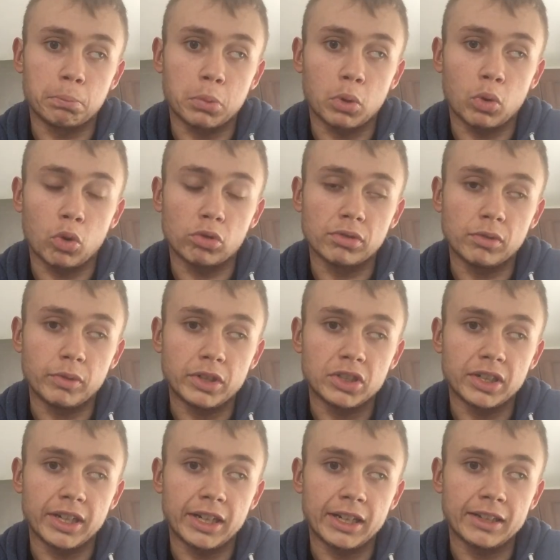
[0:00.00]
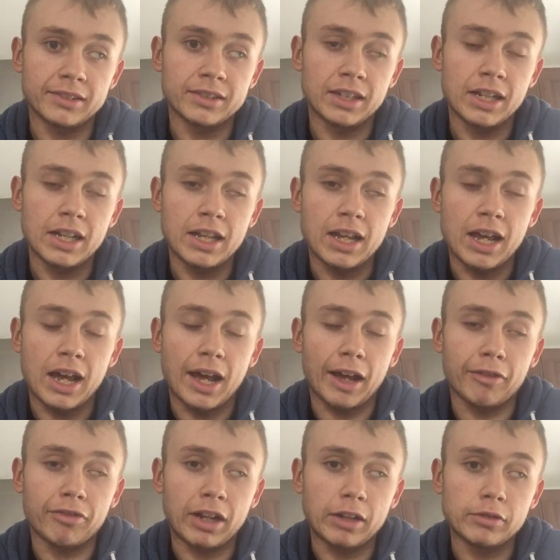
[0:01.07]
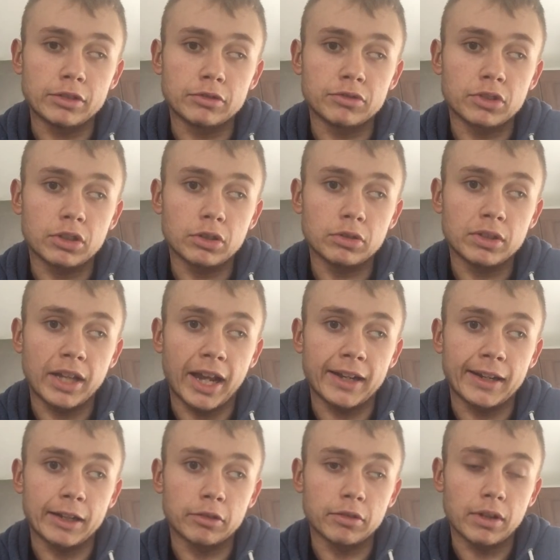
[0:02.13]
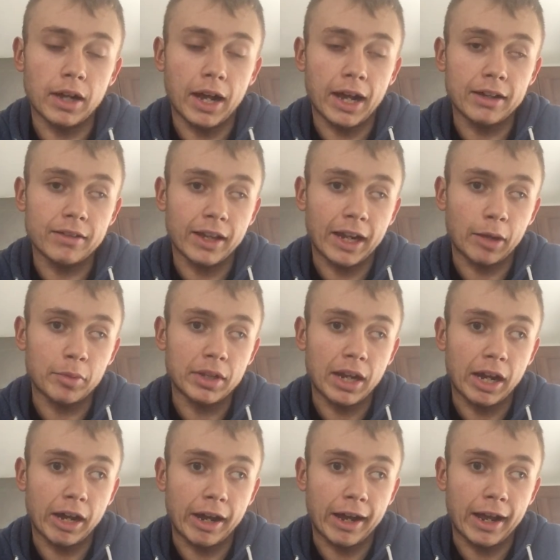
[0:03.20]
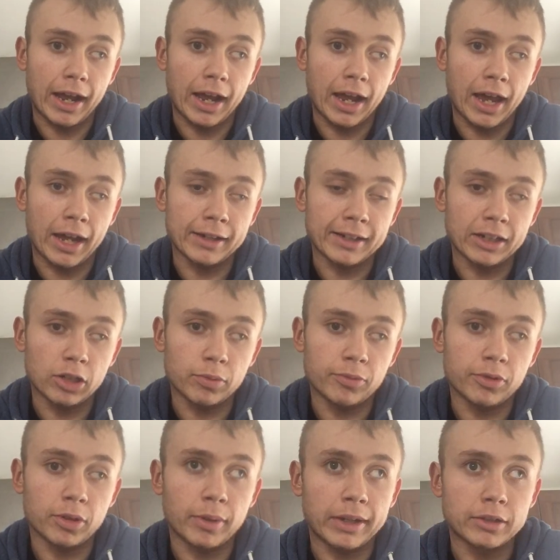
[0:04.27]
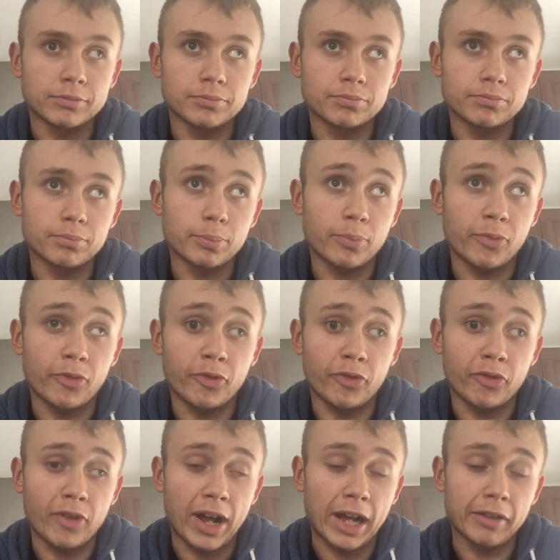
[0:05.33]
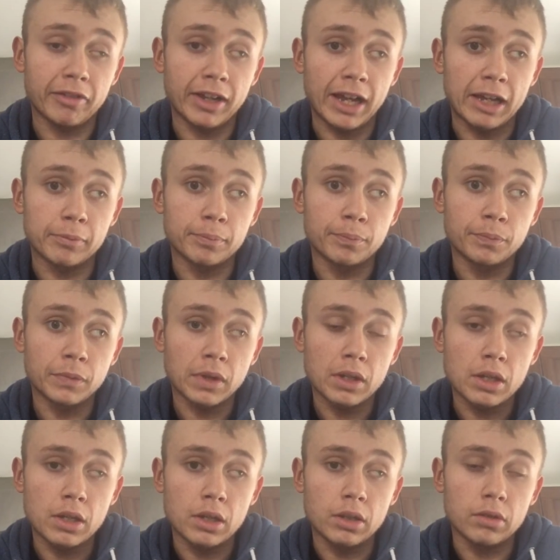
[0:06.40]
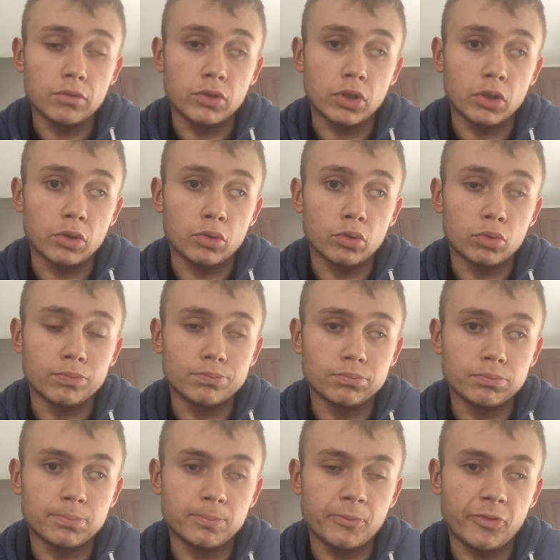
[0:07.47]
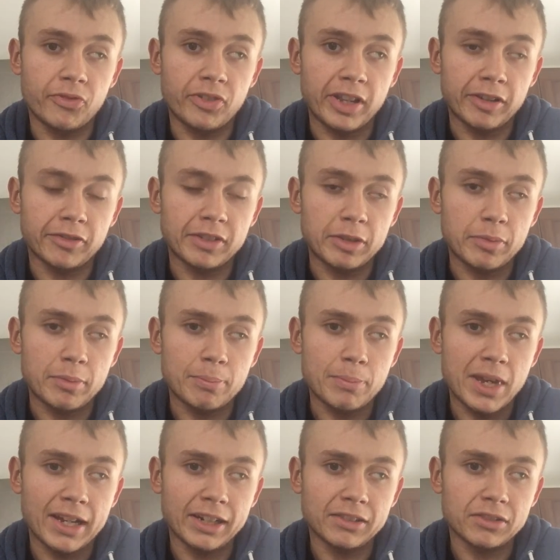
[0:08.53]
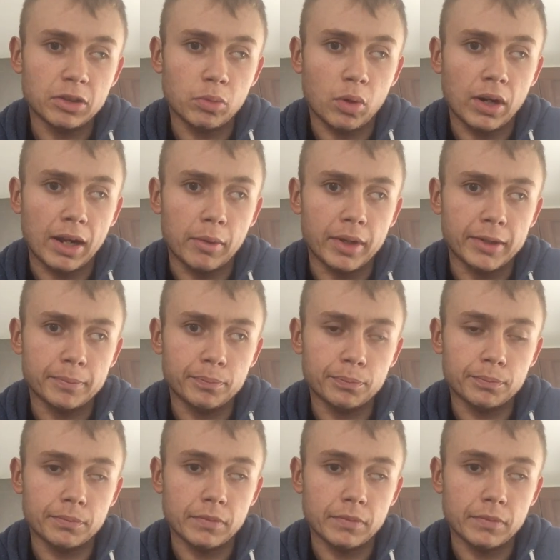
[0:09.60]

boring, which it is, I found it was good getting out. I'd get up for about 5 AM, do 50 minutes to 1 hour,